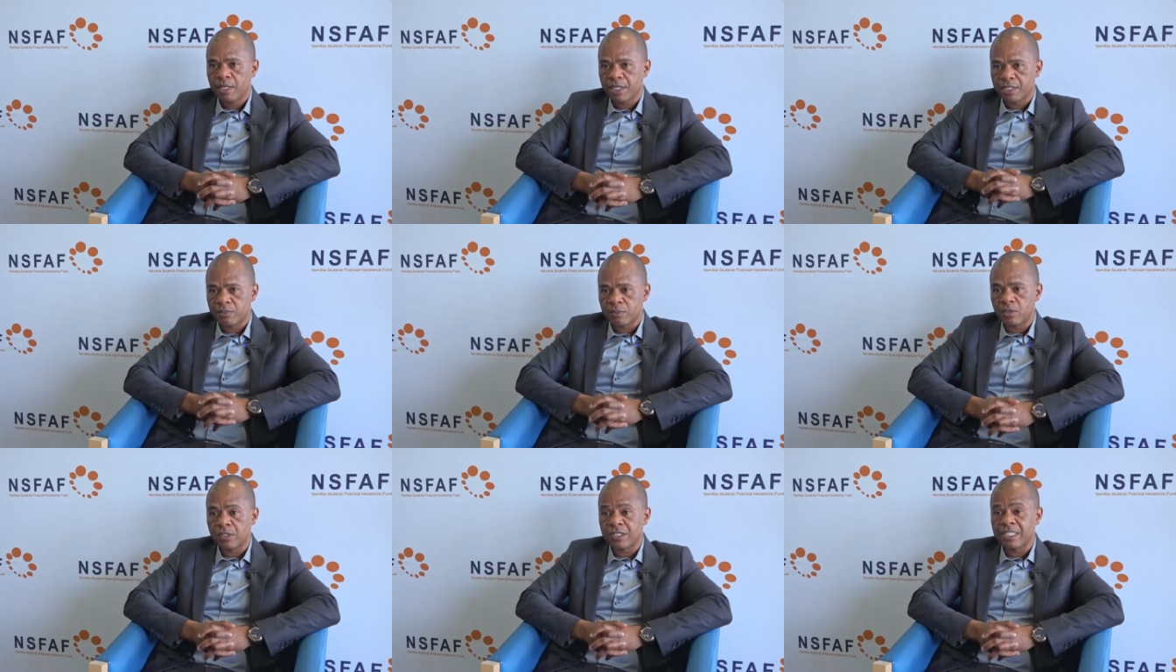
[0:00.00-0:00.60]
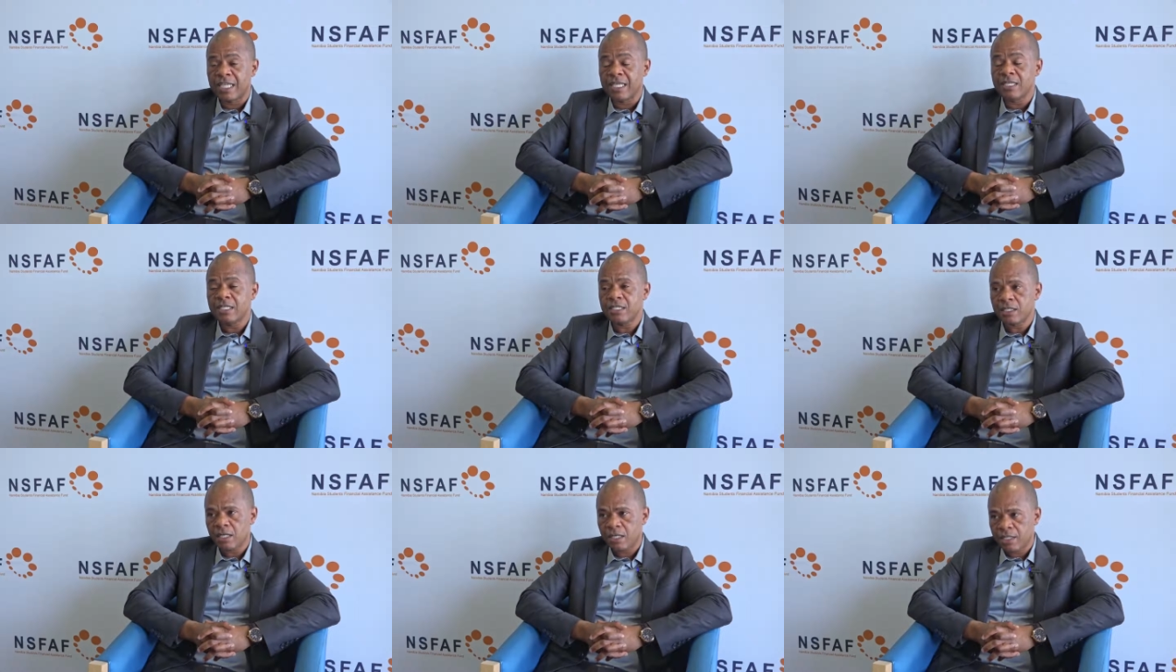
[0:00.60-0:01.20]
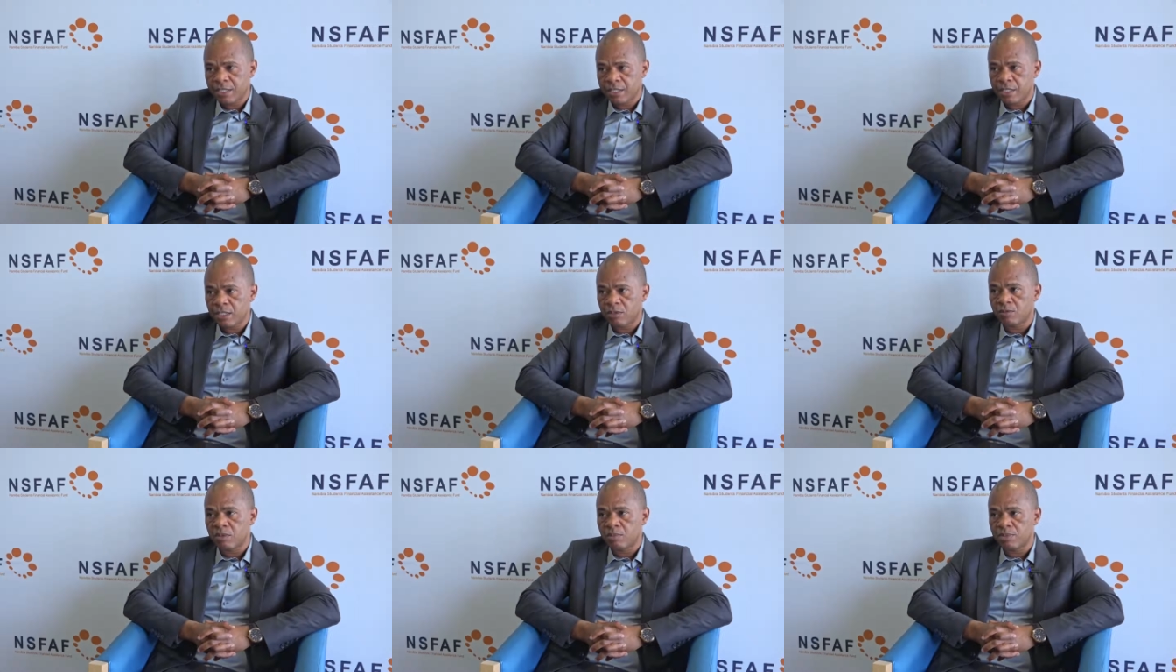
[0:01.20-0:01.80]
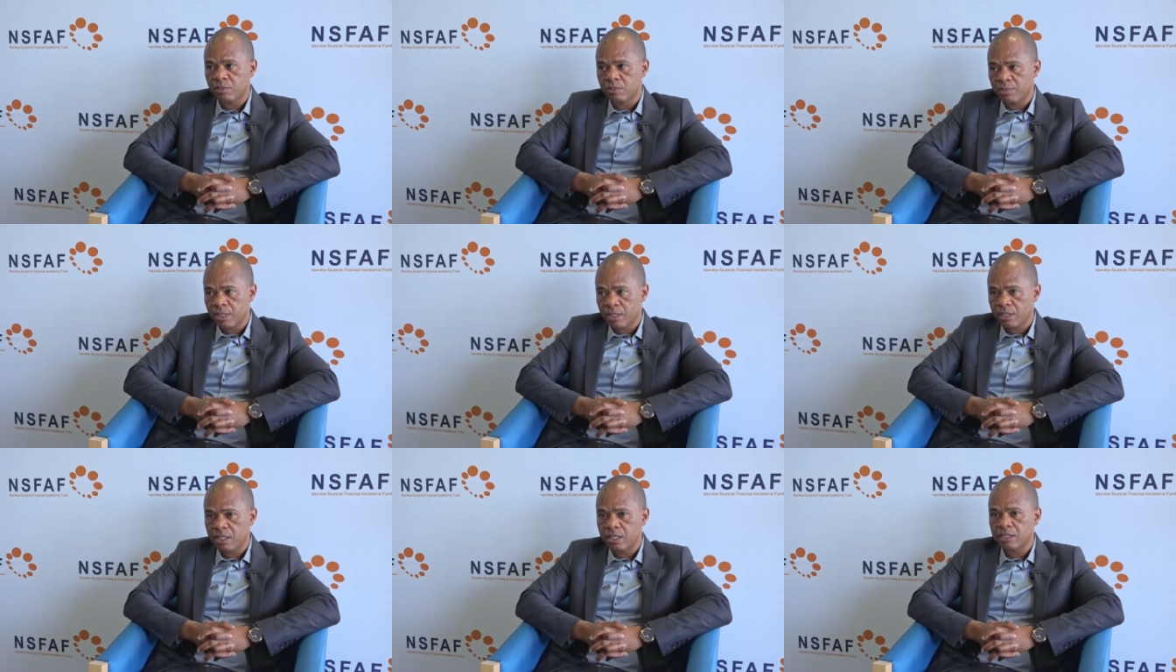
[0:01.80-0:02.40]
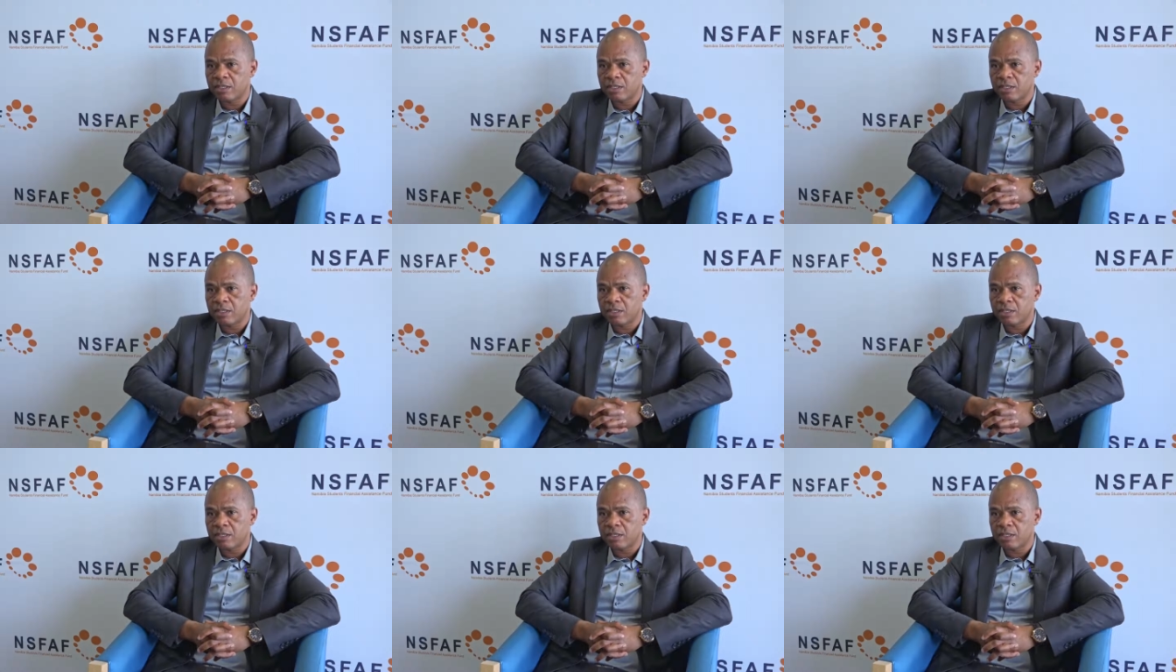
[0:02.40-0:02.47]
is because the initial list that we prepared and